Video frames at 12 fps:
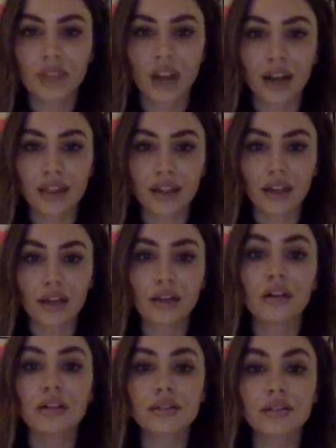I think
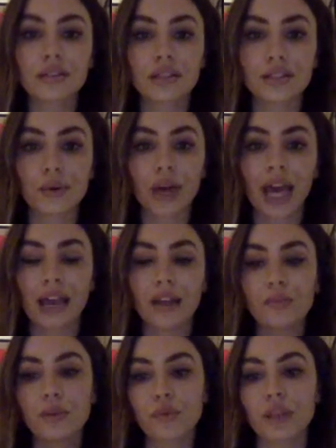hooks, it's okay to
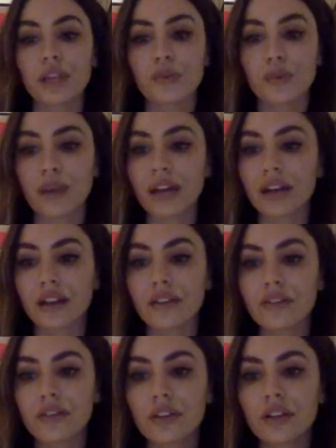be really
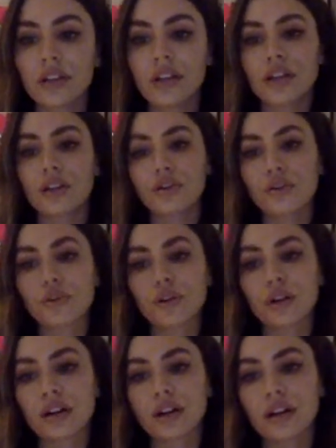repetitive.
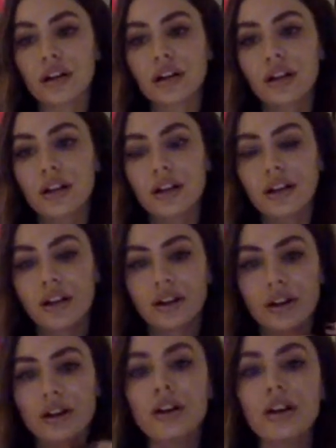Your
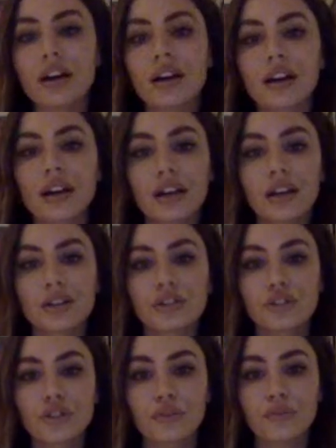hook
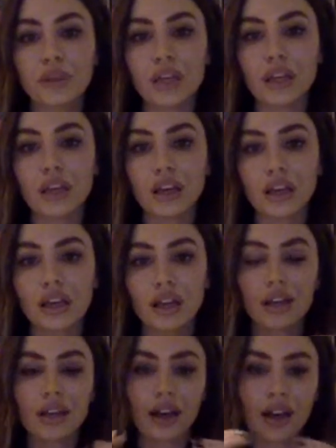should be
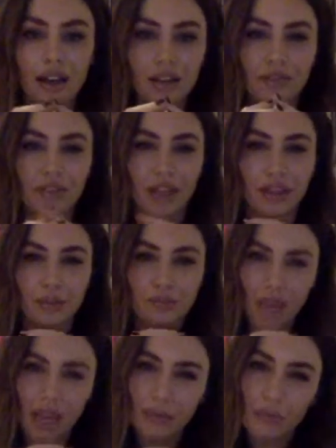kind of like the
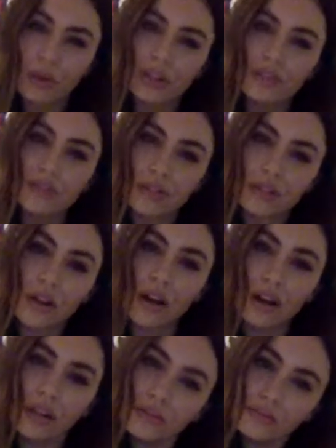main point of the
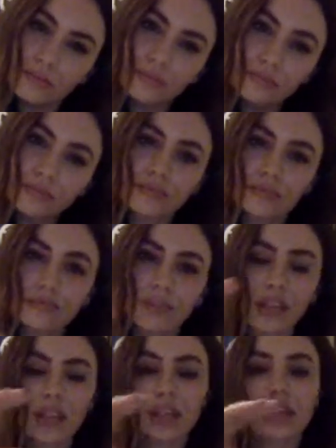song.
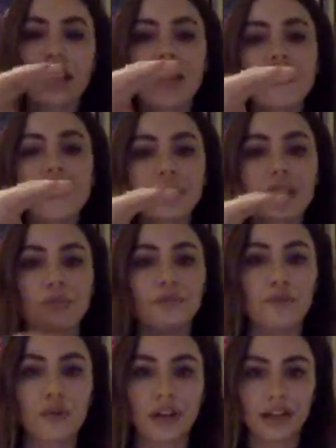And then everything before